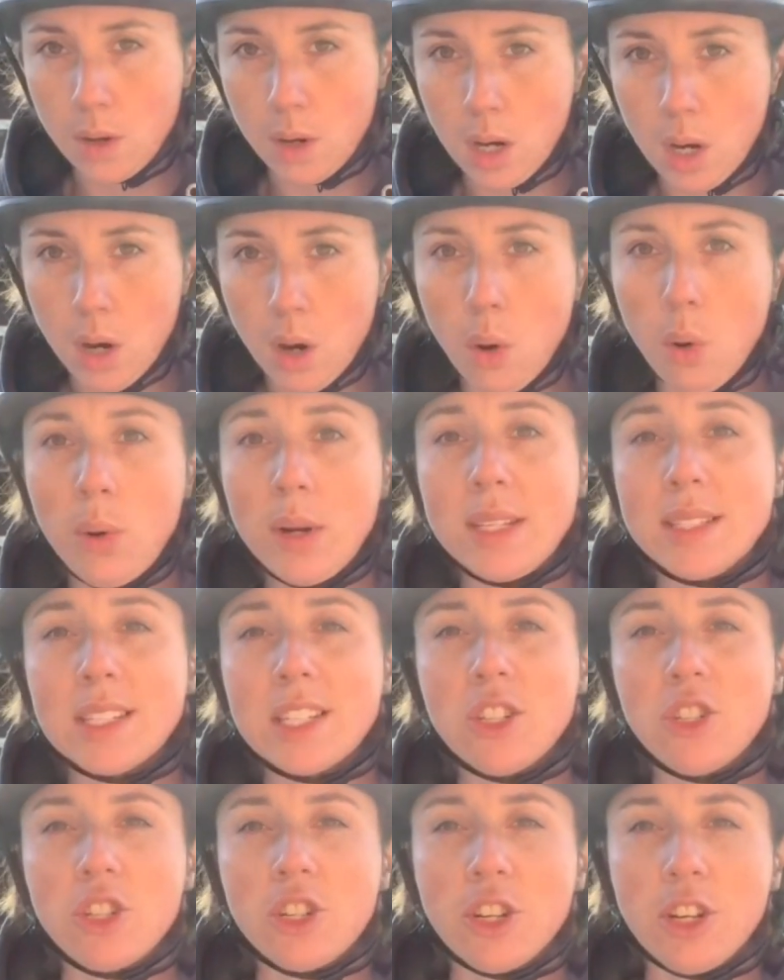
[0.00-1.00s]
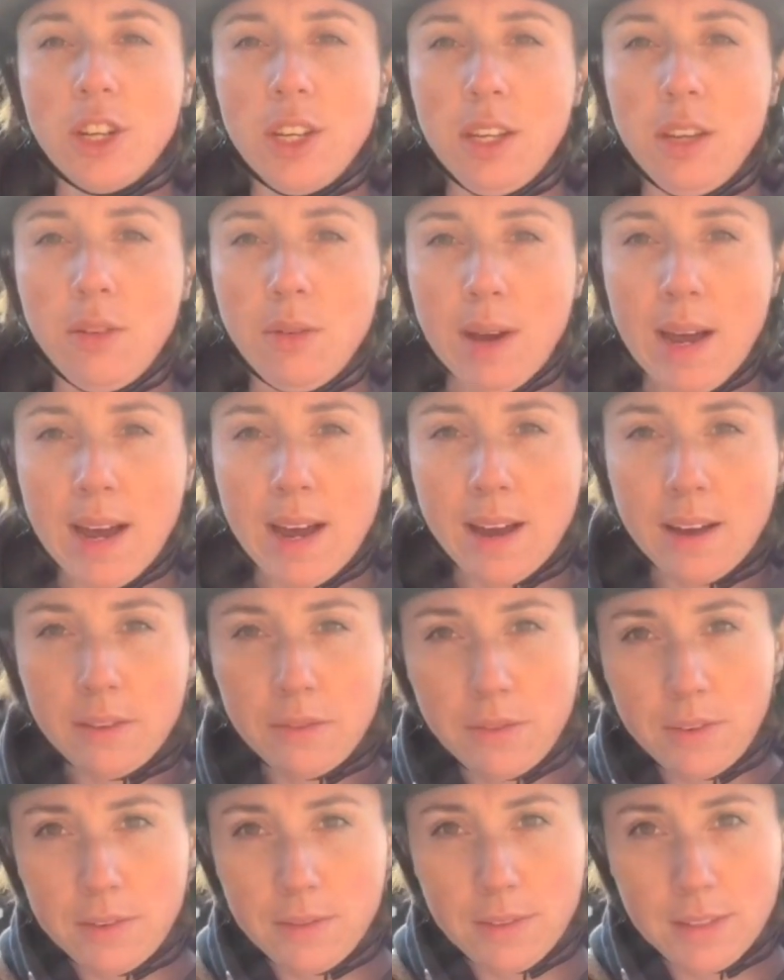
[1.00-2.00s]
Always ensure you have
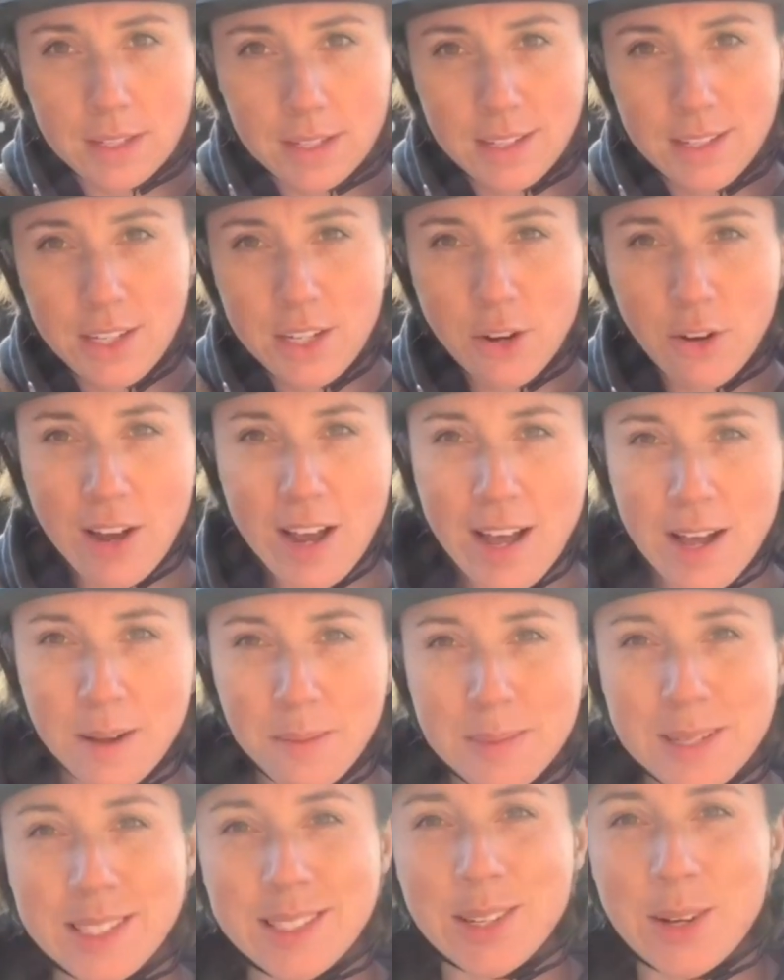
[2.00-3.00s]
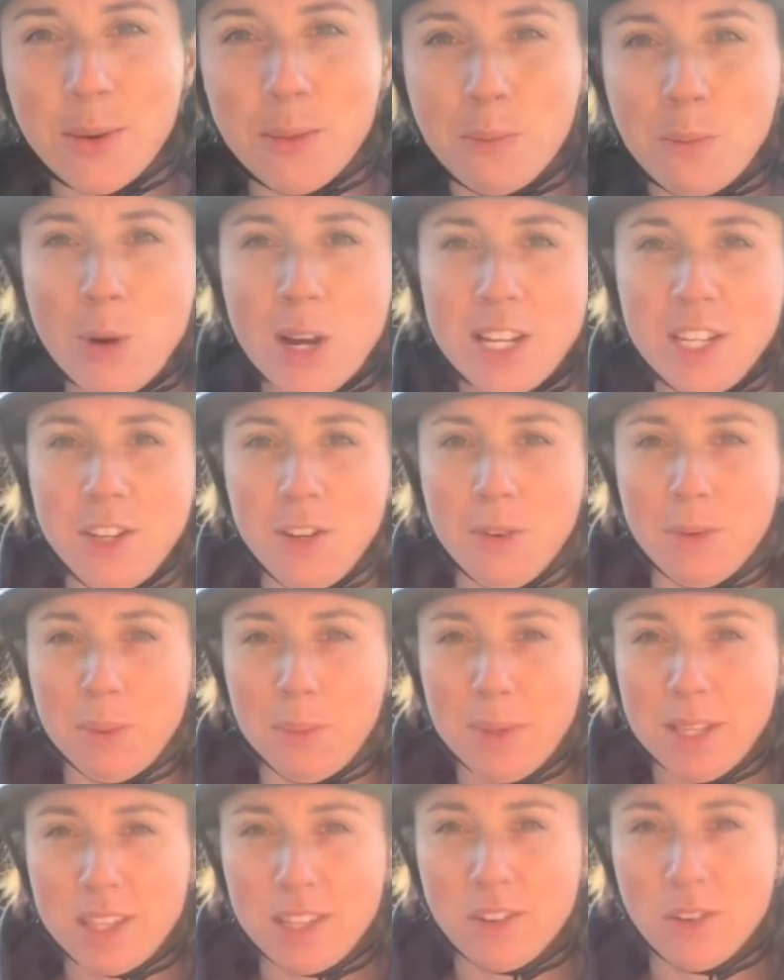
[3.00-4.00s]
your helmet on when you're
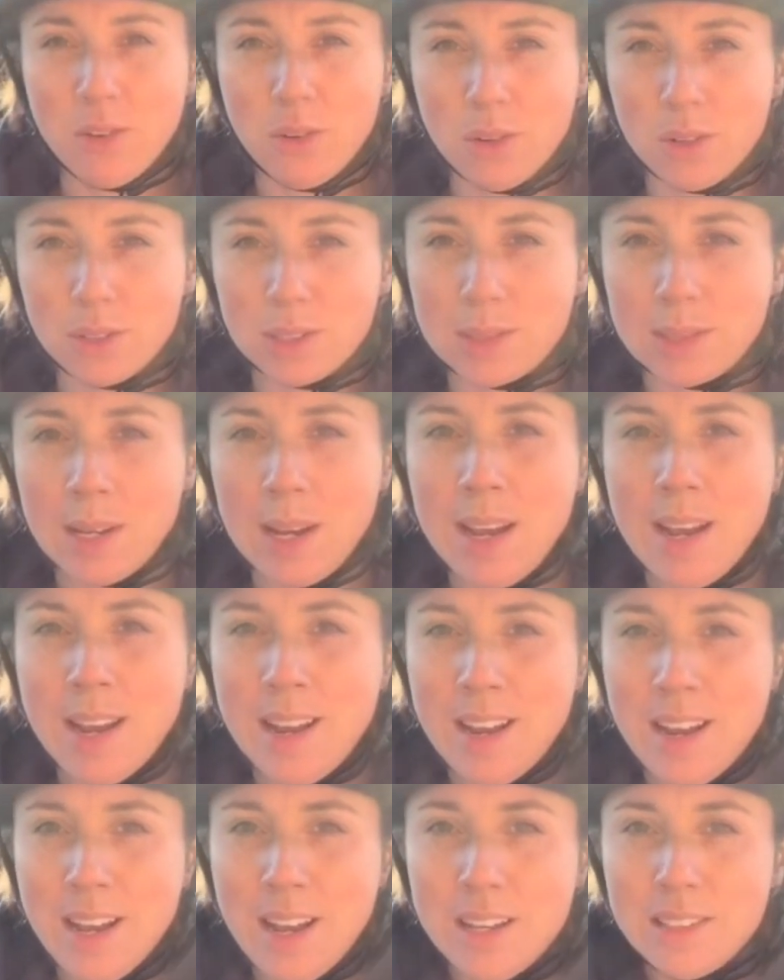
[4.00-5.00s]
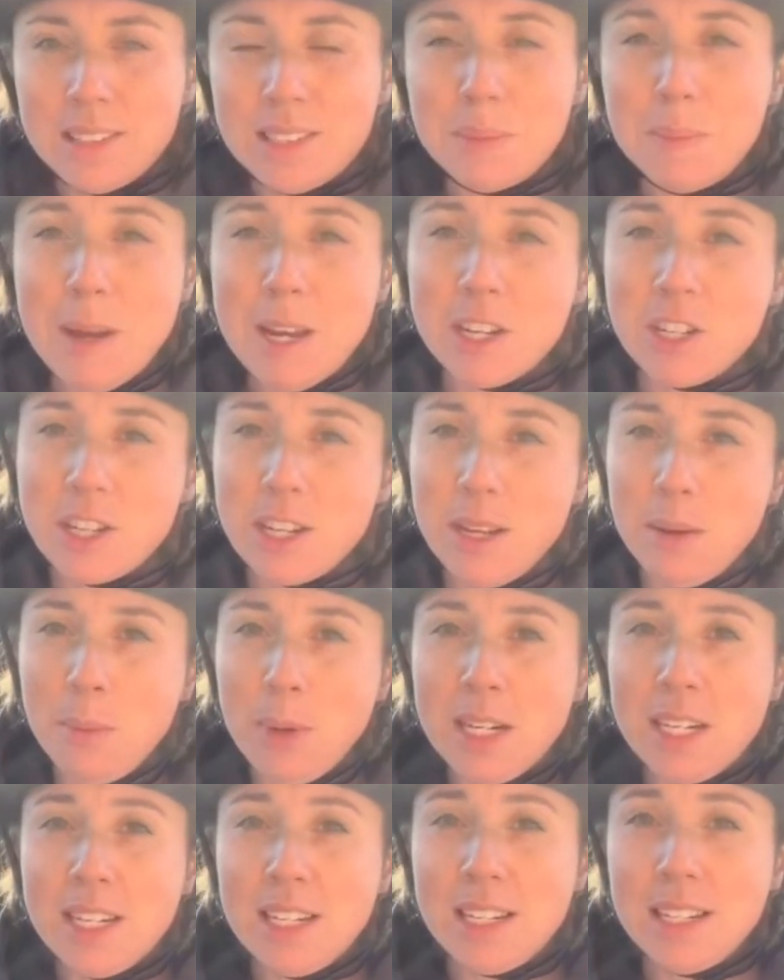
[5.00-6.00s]
with your horse, especially
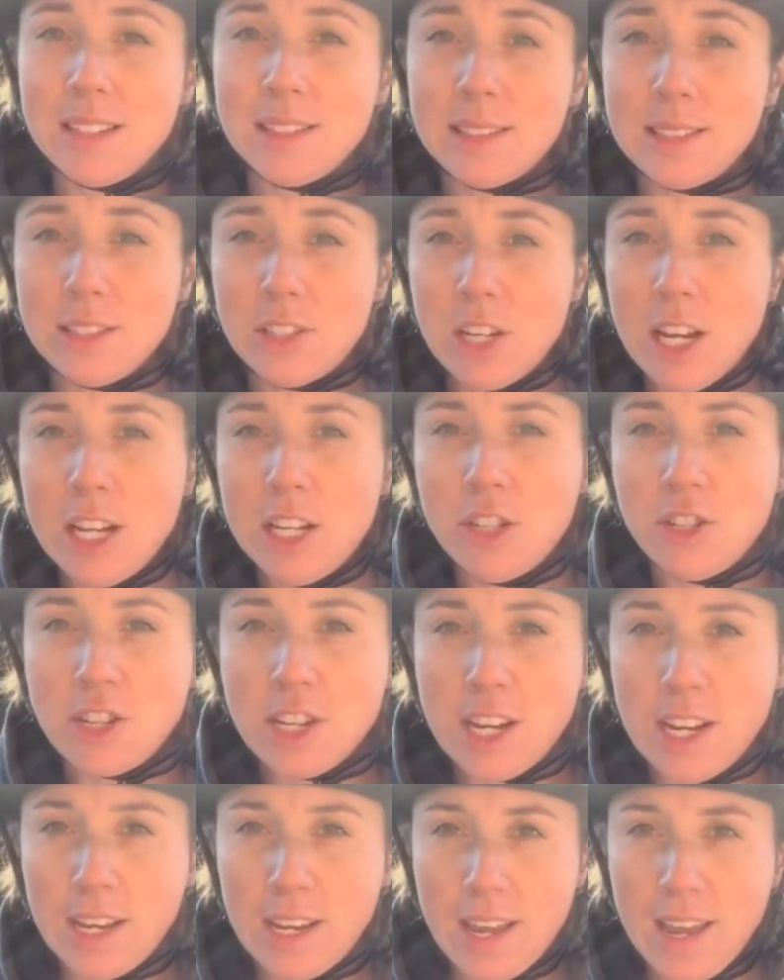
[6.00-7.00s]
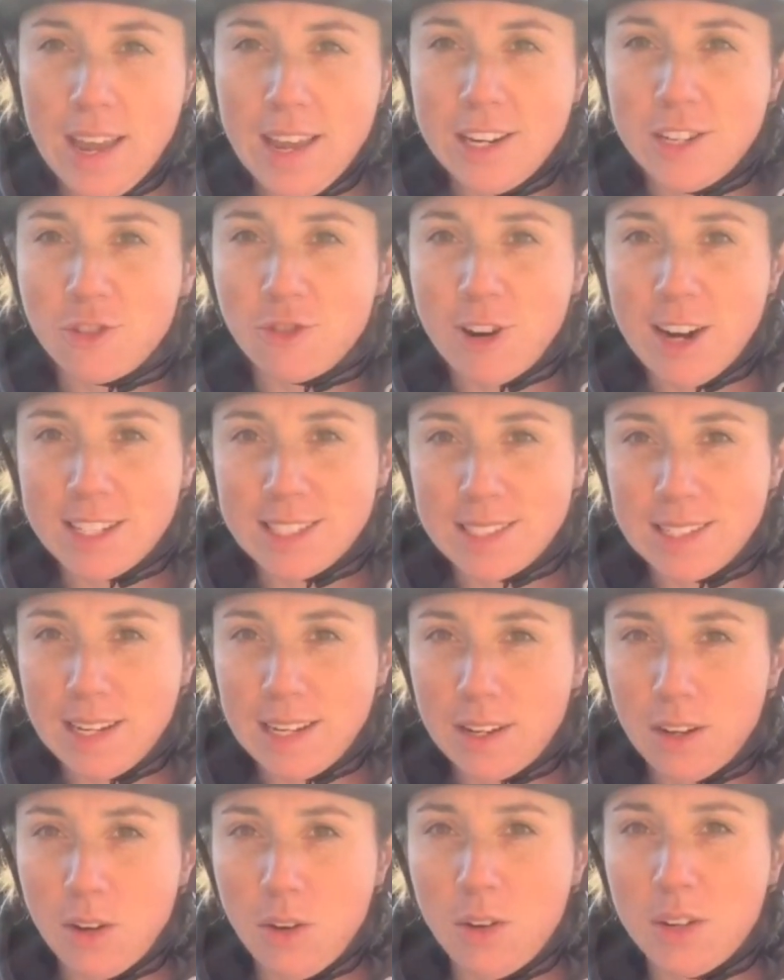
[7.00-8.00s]
when it is changing a
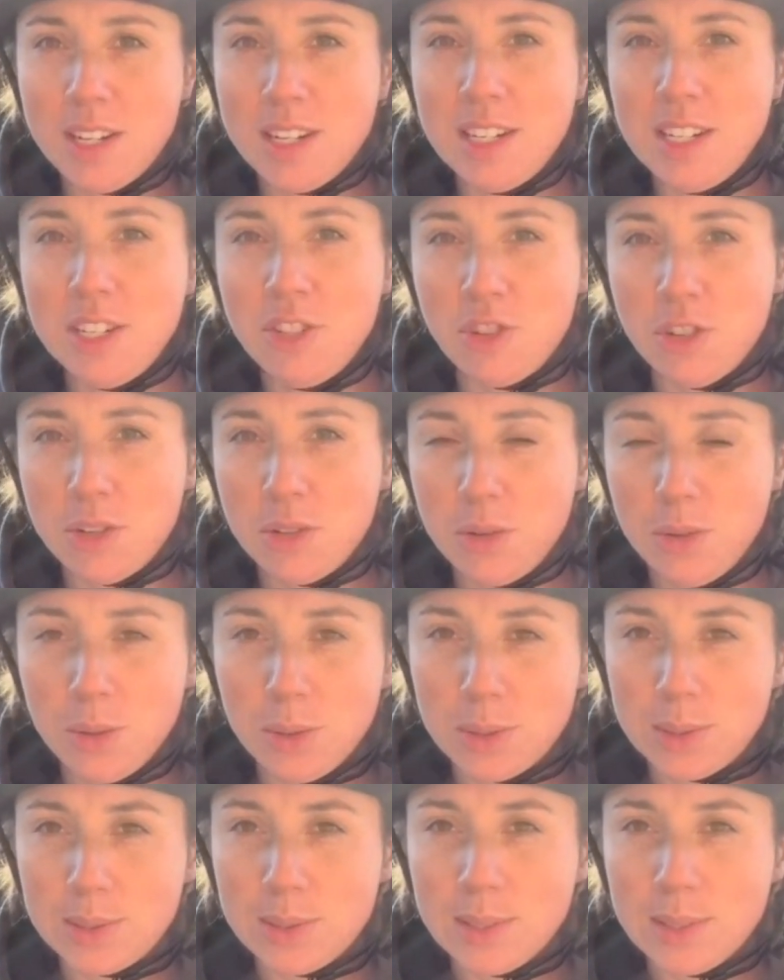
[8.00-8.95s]
dressing on an injured horse.